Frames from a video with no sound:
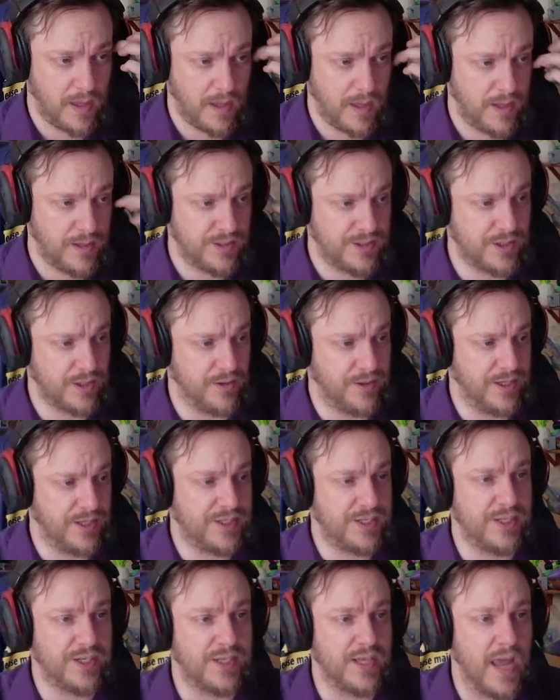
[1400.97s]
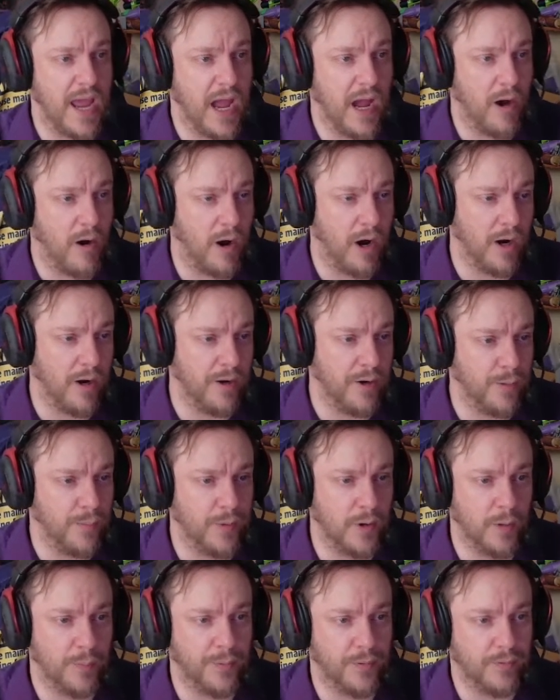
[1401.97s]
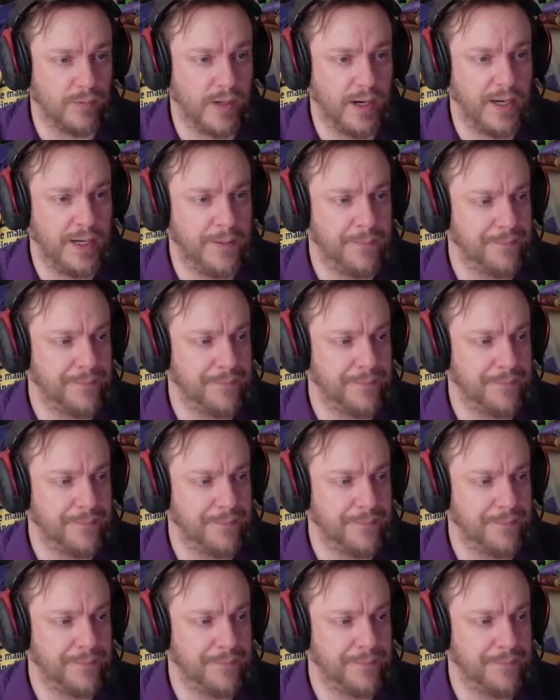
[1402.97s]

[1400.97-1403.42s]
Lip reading: So this is now our new purple, right?